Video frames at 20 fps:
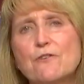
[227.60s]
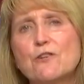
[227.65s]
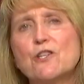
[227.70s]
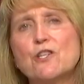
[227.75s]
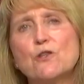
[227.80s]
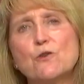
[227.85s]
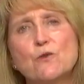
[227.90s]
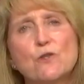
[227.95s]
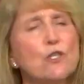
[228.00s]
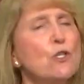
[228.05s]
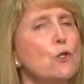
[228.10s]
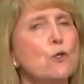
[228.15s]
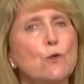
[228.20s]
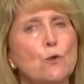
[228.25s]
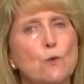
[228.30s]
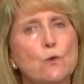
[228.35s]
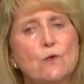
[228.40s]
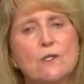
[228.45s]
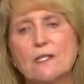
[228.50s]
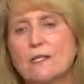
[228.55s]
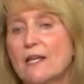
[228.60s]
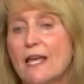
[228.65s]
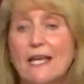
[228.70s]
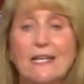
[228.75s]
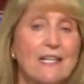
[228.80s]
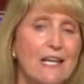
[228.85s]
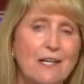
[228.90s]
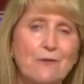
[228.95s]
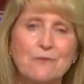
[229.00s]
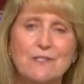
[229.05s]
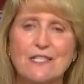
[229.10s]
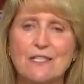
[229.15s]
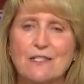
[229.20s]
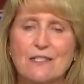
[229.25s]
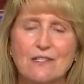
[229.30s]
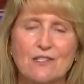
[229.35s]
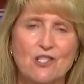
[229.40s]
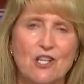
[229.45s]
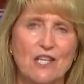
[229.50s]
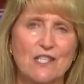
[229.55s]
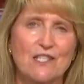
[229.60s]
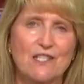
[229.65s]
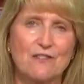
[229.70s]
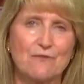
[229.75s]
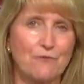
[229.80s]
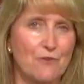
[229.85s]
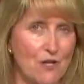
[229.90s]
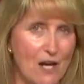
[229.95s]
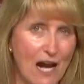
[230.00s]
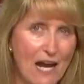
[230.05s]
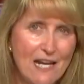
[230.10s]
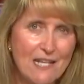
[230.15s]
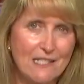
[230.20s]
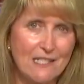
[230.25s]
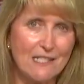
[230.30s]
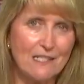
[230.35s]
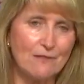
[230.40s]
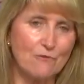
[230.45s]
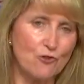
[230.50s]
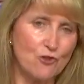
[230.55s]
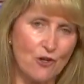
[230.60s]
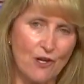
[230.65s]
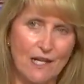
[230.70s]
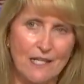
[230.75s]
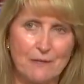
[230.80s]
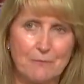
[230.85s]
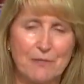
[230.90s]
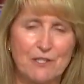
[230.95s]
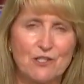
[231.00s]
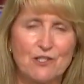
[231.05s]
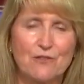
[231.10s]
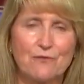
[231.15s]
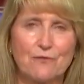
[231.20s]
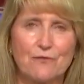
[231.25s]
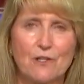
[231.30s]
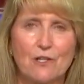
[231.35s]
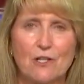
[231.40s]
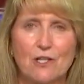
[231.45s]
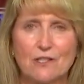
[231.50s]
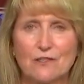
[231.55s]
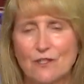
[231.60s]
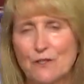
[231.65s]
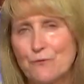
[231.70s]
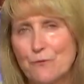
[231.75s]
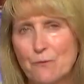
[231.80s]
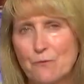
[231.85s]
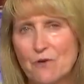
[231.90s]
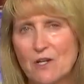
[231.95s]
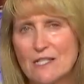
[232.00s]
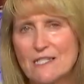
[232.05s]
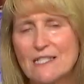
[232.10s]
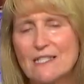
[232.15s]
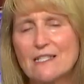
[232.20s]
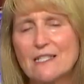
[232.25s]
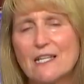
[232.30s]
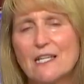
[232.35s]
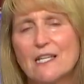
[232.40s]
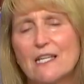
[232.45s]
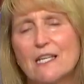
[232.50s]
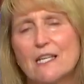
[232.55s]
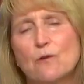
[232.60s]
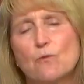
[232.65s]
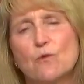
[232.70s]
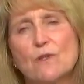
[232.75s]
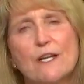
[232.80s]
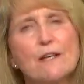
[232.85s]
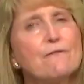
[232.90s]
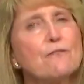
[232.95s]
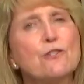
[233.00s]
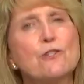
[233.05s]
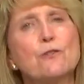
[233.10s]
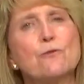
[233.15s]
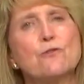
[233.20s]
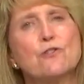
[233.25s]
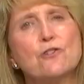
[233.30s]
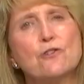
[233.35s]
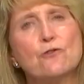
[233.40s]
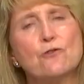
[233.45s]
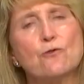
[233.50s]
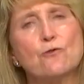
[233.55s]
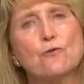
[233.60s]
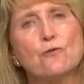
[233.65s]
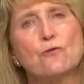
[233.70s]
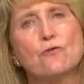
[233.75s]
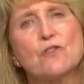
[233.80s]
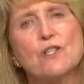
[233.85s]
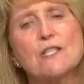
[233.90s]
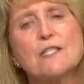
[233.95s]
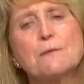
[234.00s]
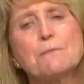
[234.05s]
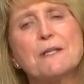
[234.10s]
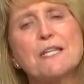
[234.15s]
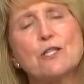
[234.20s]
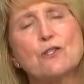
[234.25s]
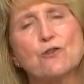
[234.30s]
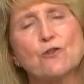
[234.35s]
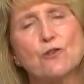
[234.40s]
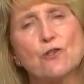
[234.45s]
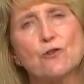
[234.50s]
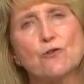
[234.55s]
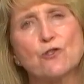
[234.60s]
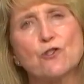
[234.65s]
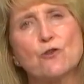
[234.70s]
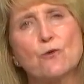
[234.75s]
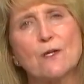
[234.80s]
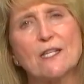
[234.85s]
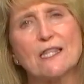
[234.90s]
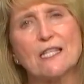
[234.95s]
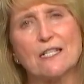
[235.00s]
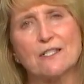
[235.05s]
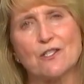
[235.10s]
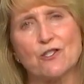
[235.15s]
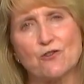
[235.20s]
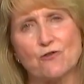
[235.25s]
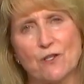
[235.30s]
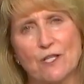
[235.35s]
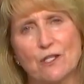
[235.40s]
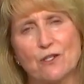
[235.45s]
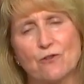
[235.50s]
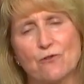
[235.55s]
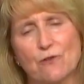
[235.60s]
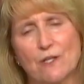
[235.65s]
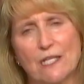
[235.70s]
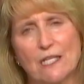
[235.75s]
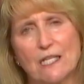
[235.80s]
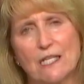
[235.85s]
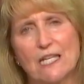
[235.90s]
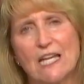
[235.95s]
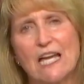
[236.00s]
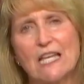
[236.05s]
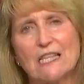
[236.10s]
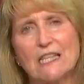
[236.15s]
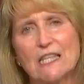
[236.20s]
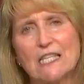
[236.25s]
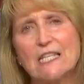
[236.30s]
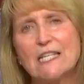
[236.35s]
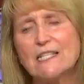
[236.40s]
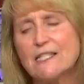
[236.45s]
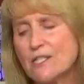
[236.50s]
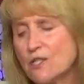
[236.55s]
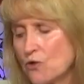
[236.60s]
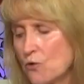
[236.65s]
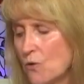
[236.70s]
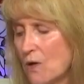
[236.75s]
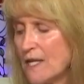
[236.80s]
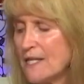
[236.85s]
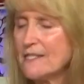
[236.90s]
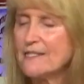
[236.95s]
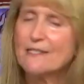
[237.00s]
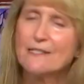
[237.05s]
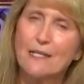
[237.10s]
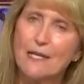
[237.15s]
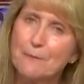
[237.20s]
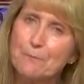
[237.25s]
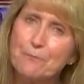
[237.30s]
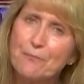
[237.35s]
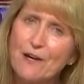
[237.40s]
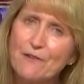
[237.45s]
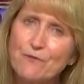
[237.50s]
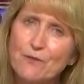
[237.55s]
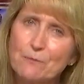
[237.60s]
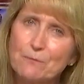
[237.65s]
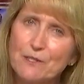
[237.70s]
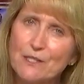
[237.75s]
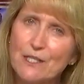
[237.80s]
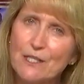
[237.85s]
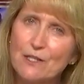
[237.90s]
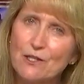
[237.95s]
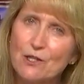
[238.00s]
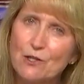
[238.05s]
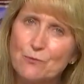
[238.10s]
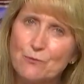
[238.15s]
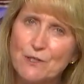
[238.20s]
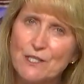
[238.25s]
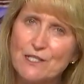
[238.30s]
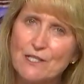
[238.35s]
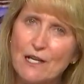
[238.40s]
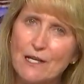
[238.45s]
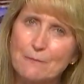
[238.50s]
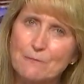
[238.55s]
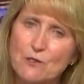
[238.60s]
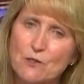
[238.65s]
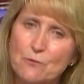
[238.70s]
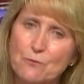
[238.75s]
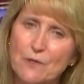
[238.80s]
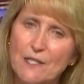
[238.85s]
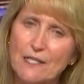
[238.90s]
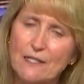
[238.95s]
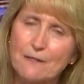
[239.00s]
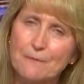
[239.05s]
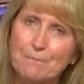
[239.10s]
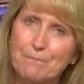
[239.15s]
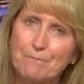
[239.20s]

you use, and I would suggest a variety and try a bunch of all different ones, whatever you do, just make sure you're doing that strength training at least twice and preferably 3 times a week.